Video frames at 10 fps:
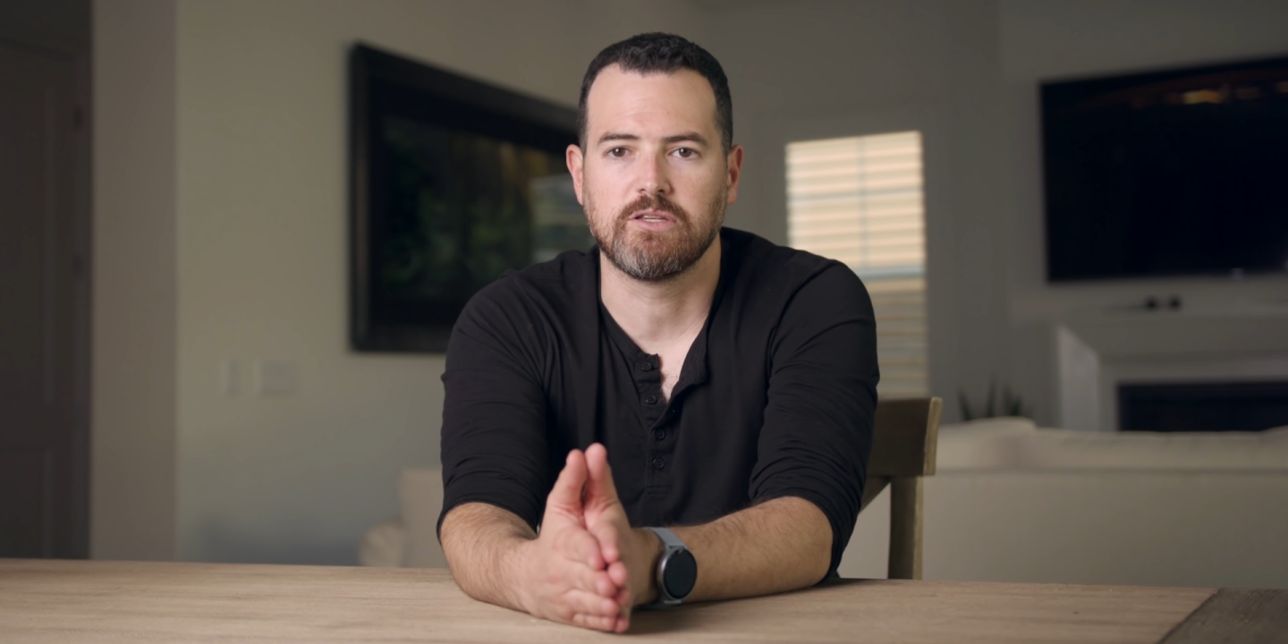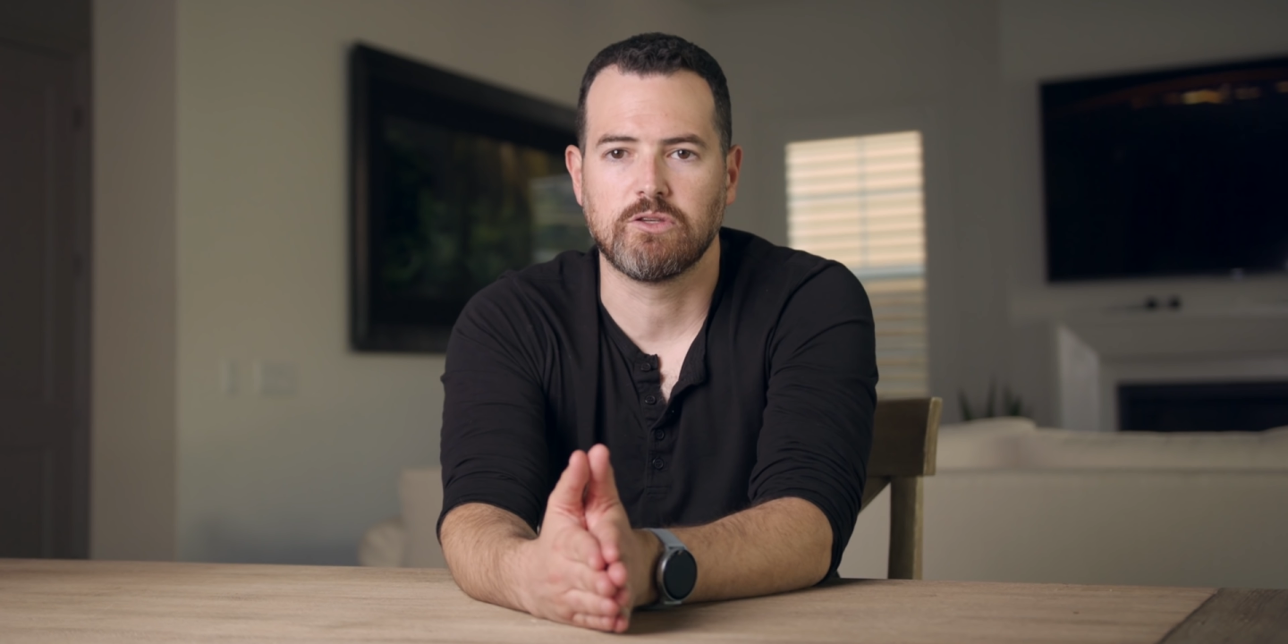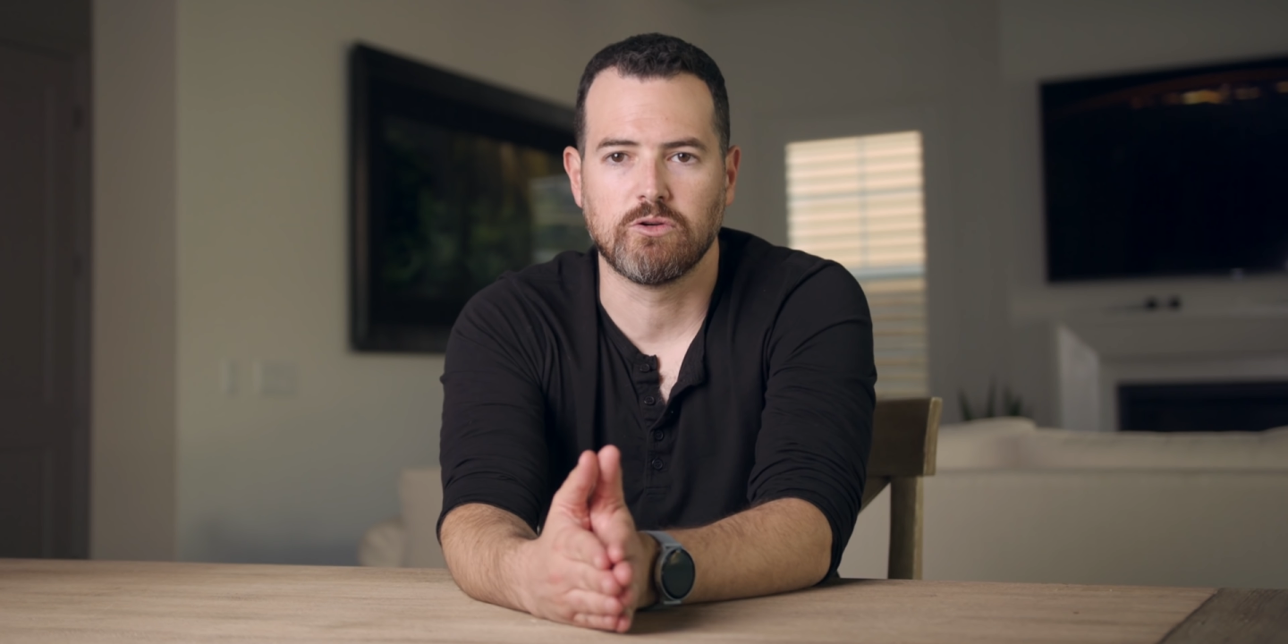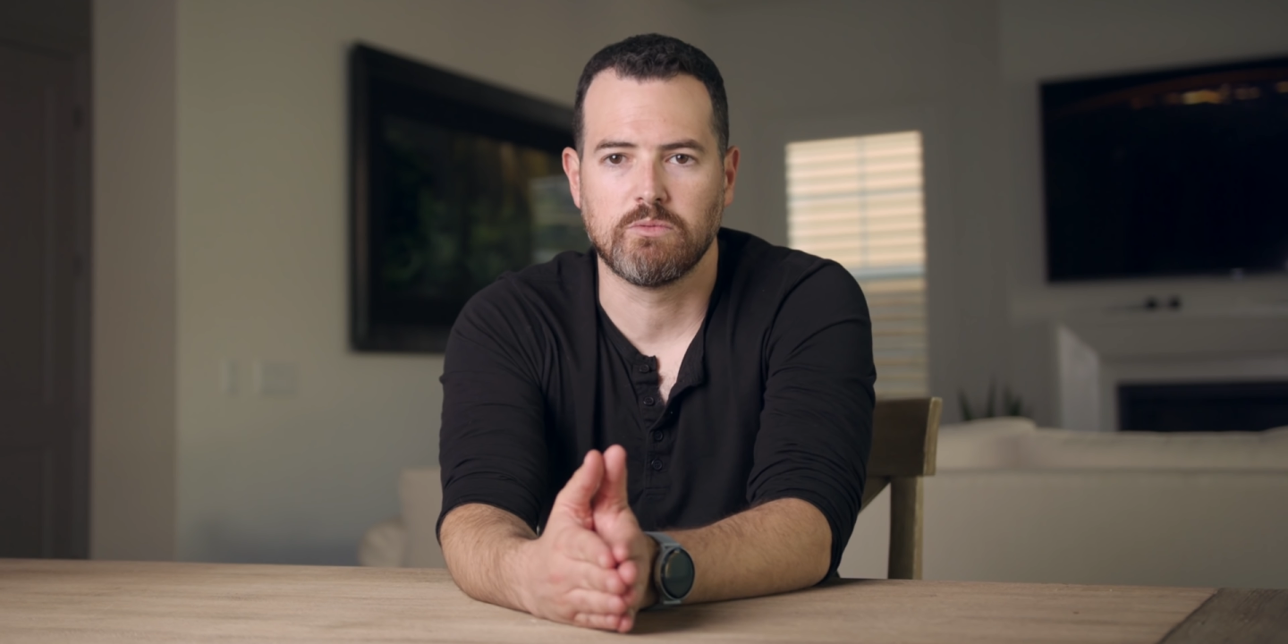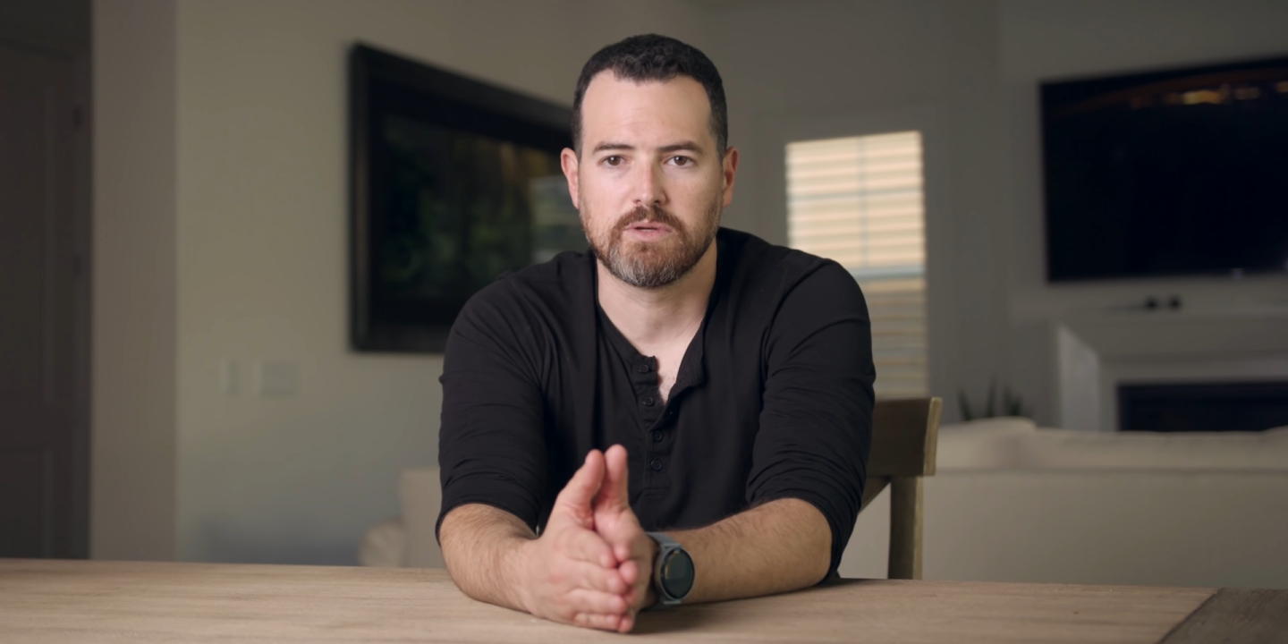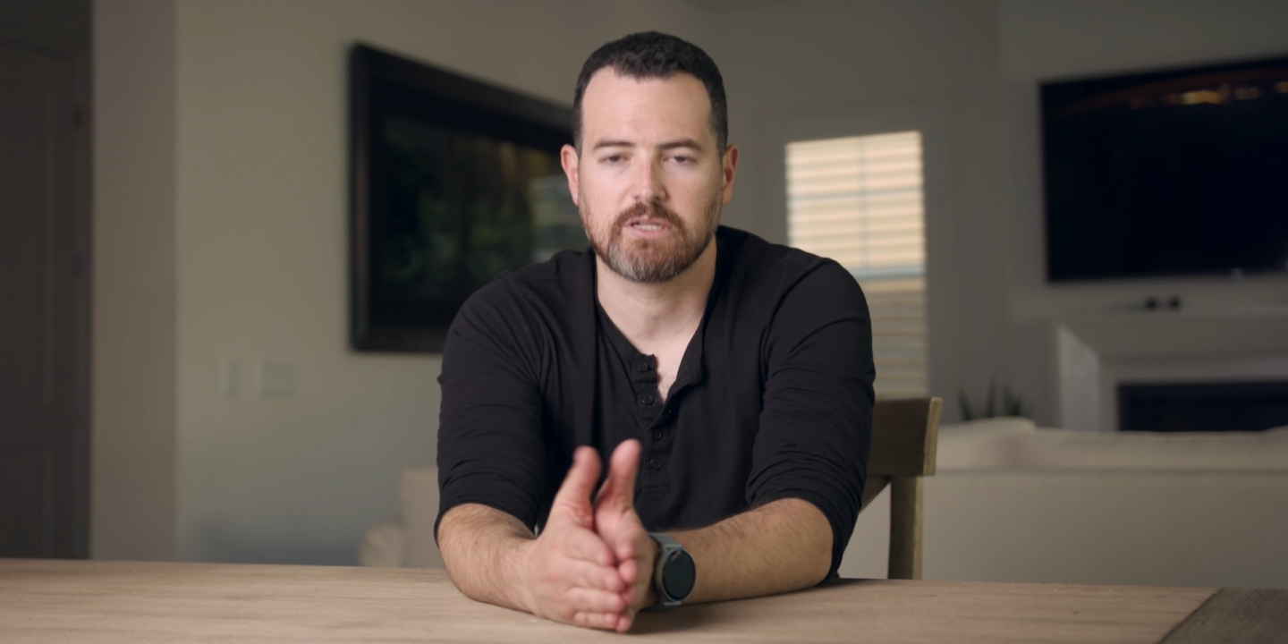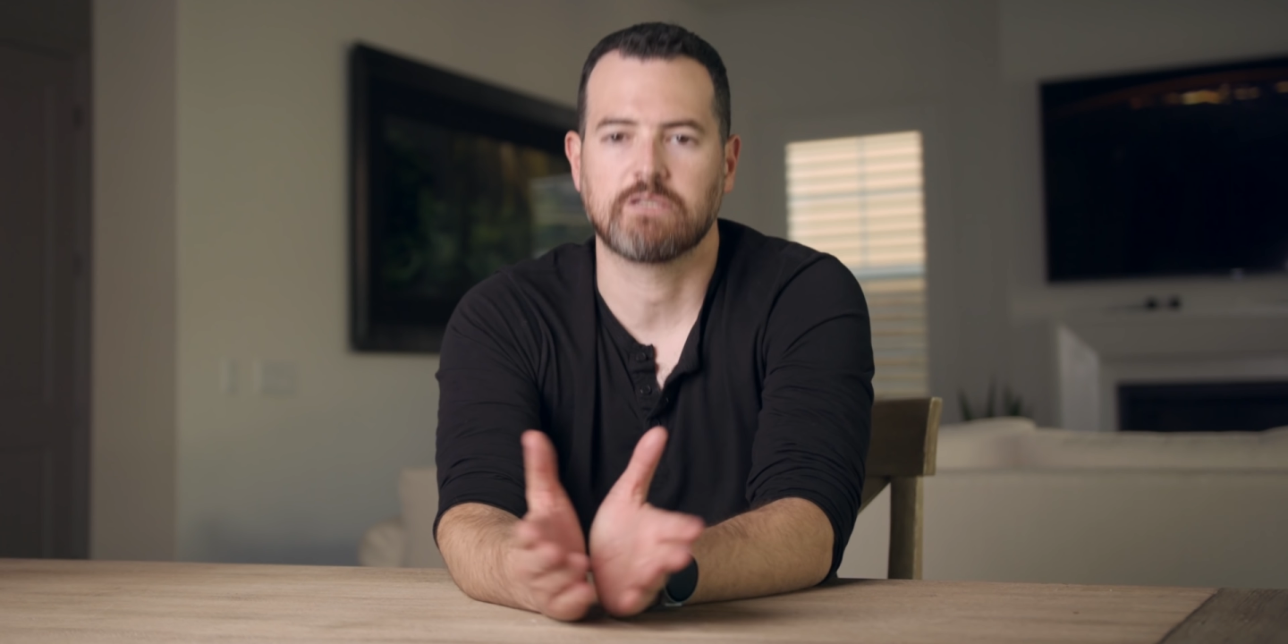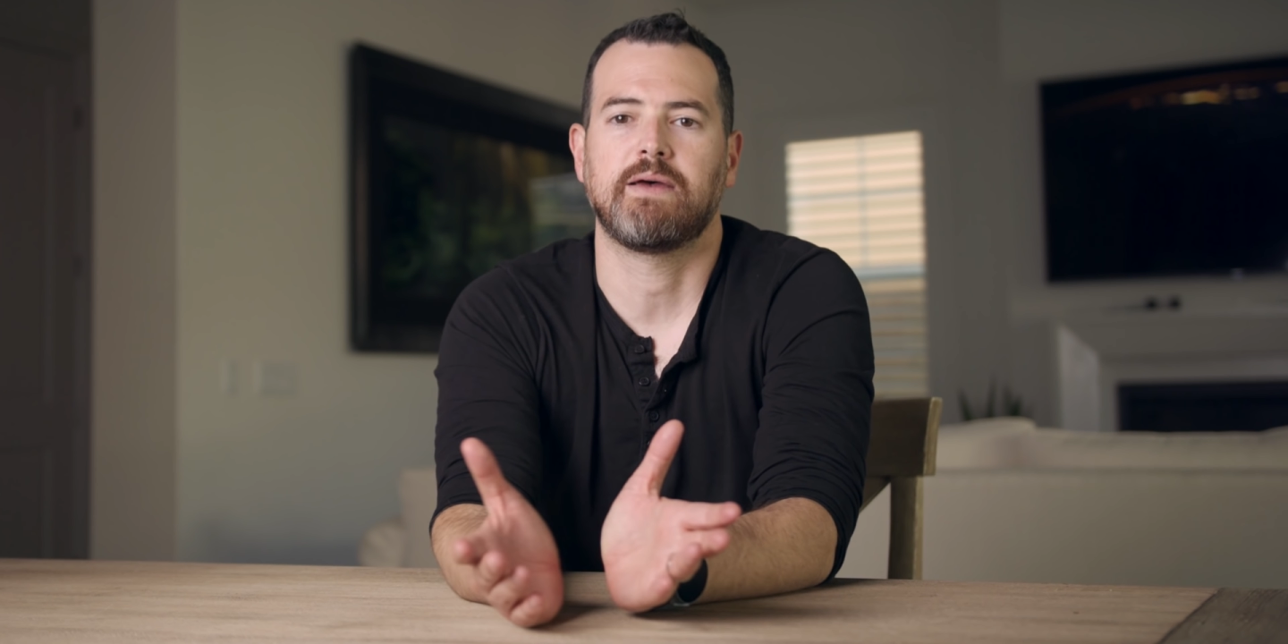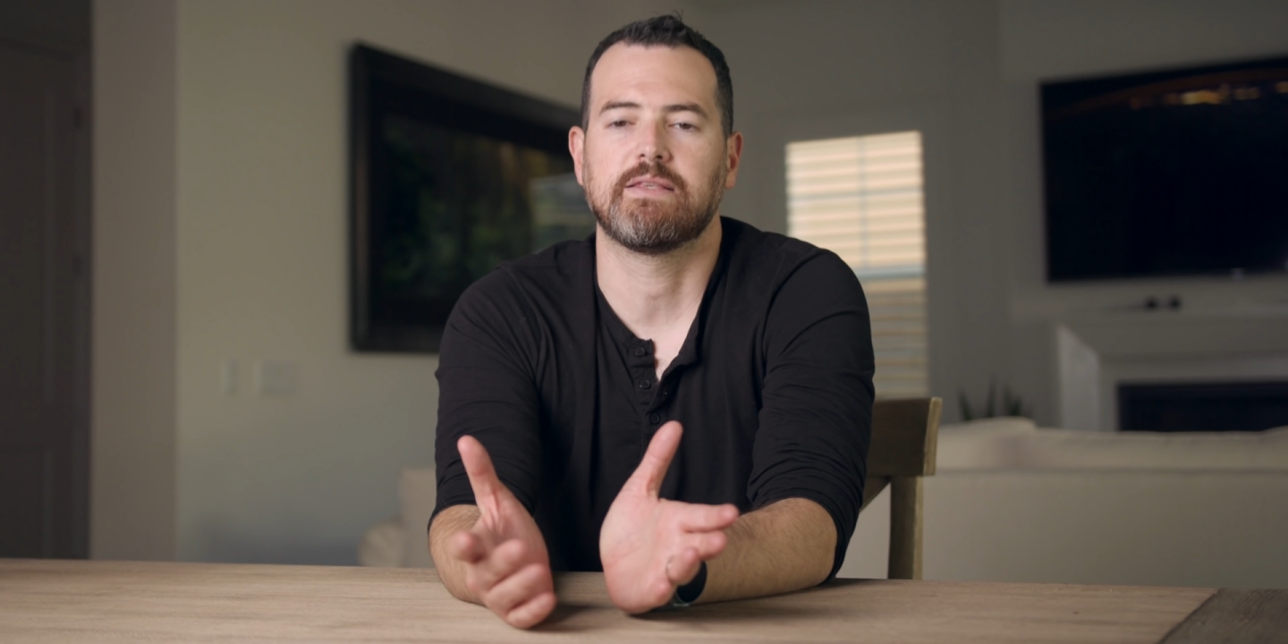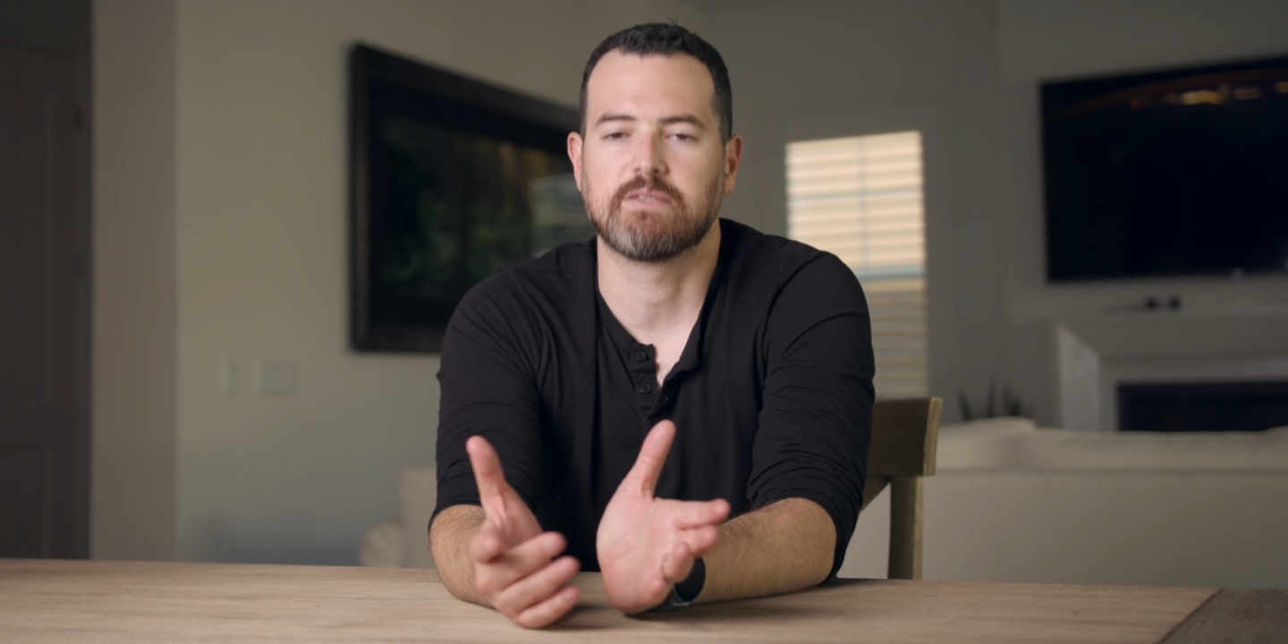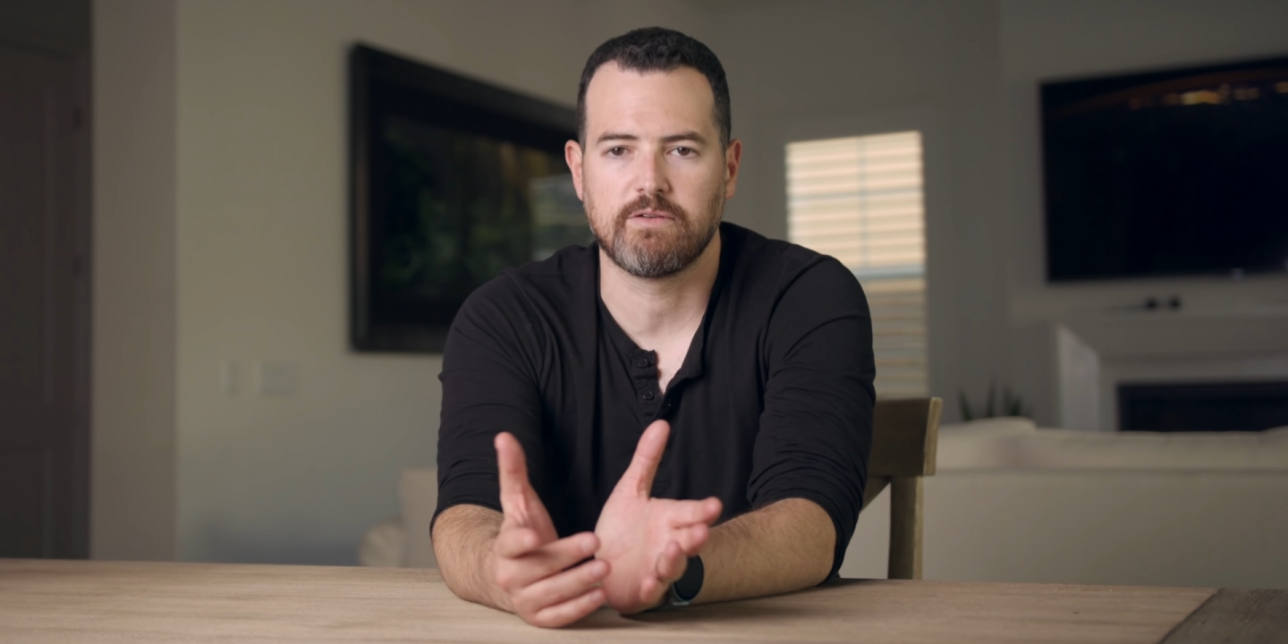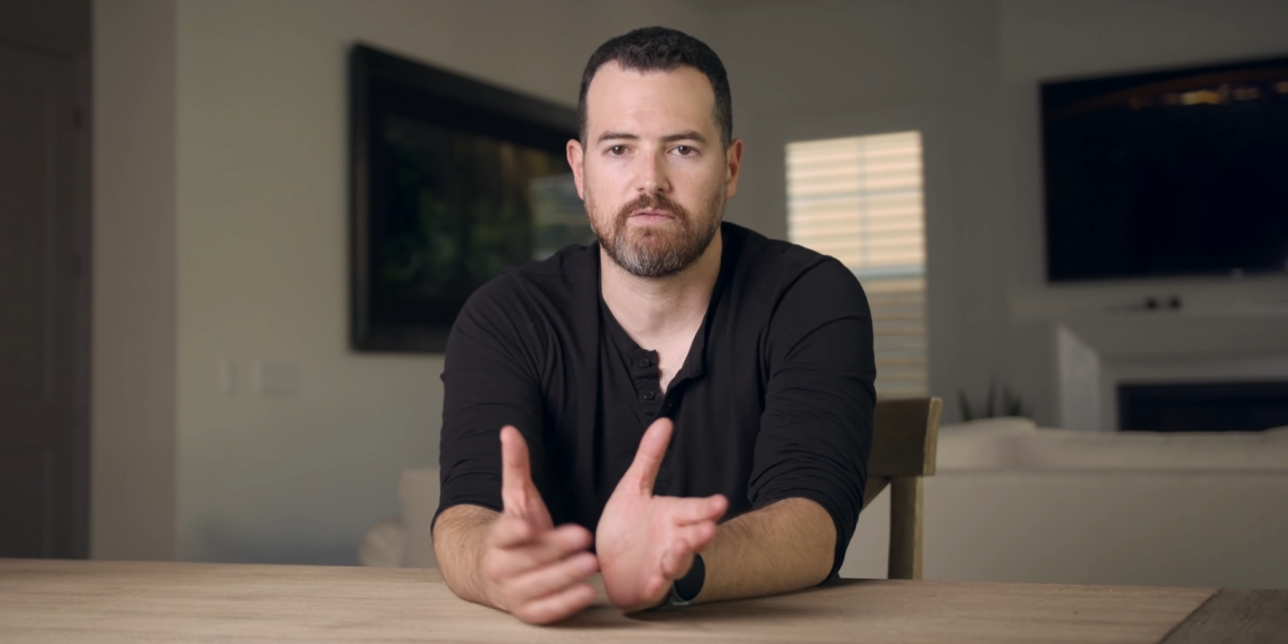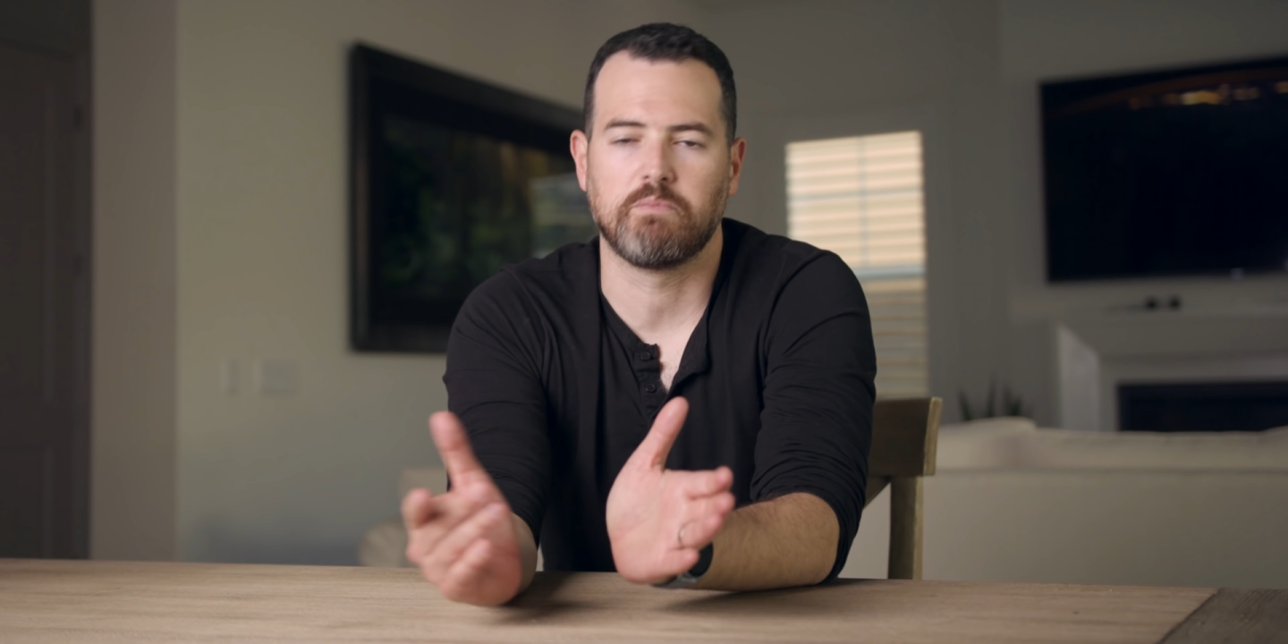zoom is expensive